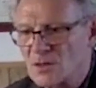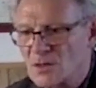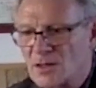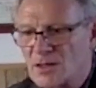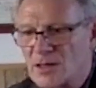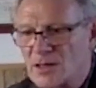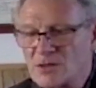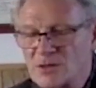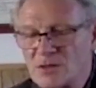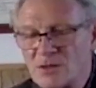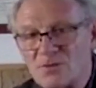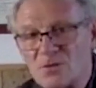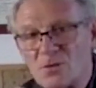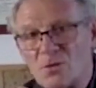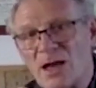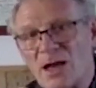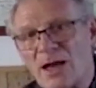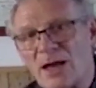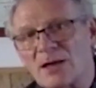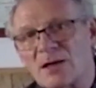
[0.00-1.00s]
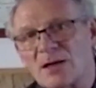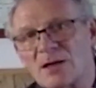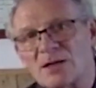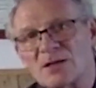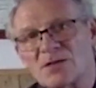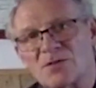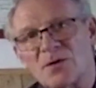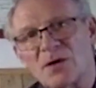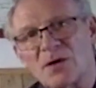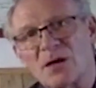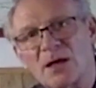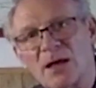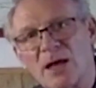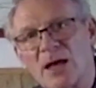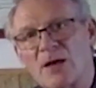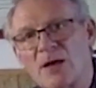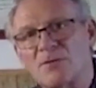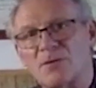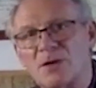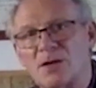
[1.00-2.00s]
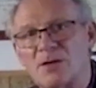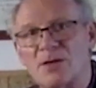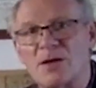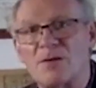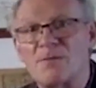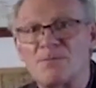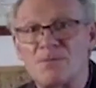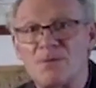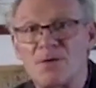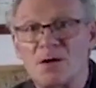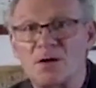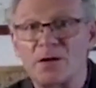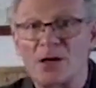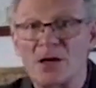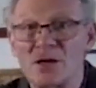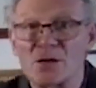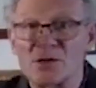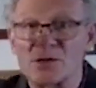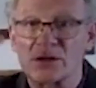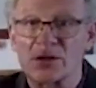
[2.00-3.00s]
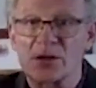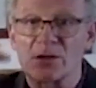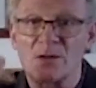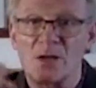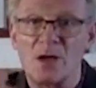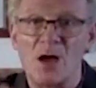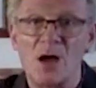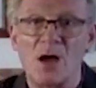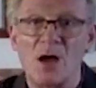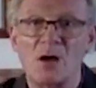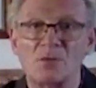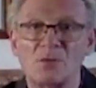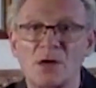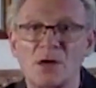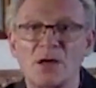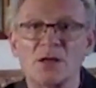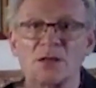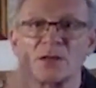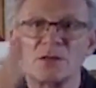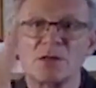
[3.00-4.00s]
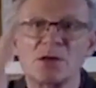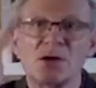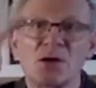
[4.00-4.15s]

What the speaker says: And actually, if you analyze very carefully that variation in the heart rate,